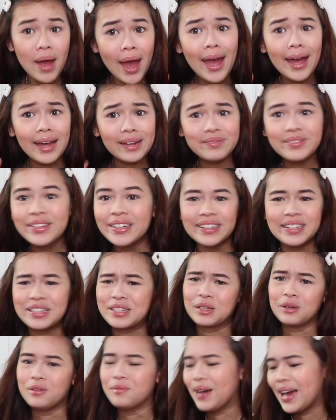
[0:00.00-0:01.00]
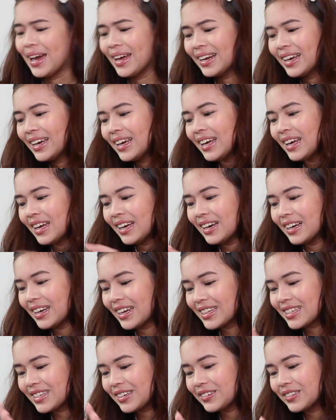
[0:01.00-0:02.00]
bad. It's so bad.
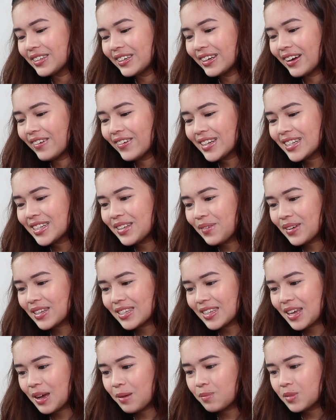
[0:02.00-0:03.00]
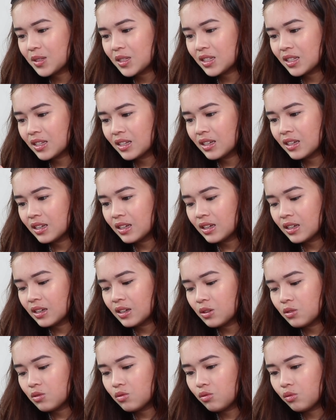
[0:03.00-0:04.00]
Let's see, hold on. I want to see my steps.
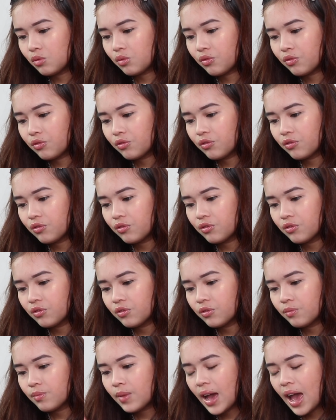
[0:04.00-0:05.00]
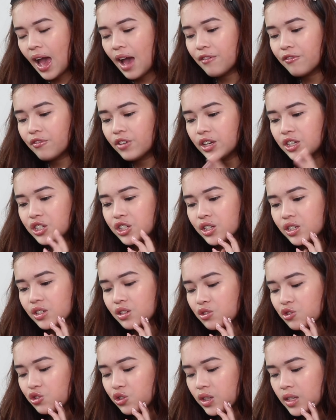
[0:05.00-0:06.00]
Oof. My average
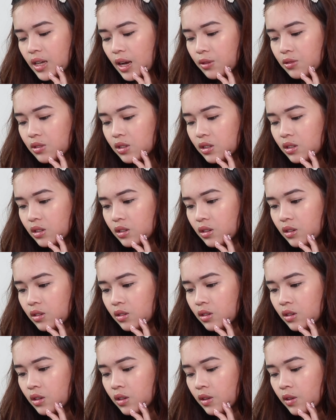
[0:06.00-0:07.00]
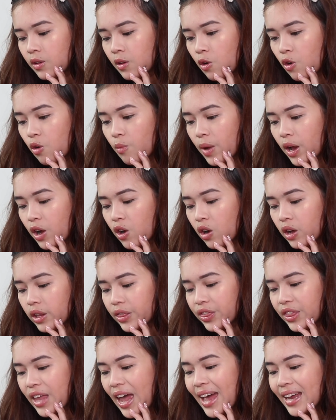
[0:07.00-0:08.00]
is 3,000. Oh my
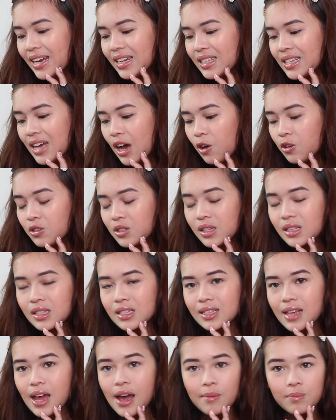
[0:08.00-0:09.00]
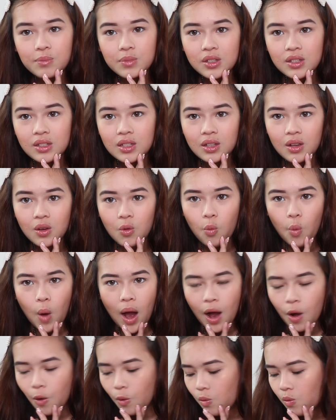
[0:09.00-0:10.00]
god, 10,000 steps.
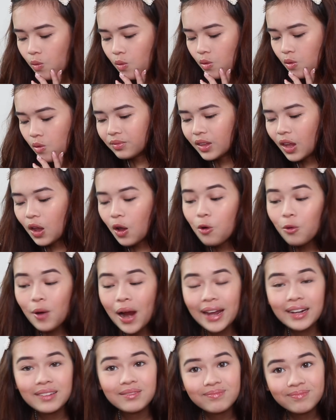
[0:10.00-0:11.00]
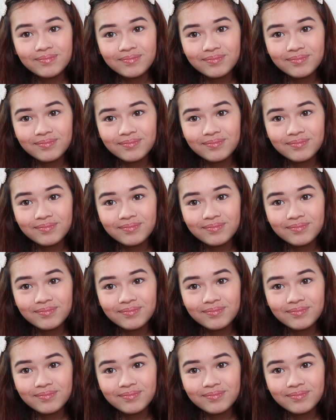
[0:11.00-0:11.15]
Wow. Alright.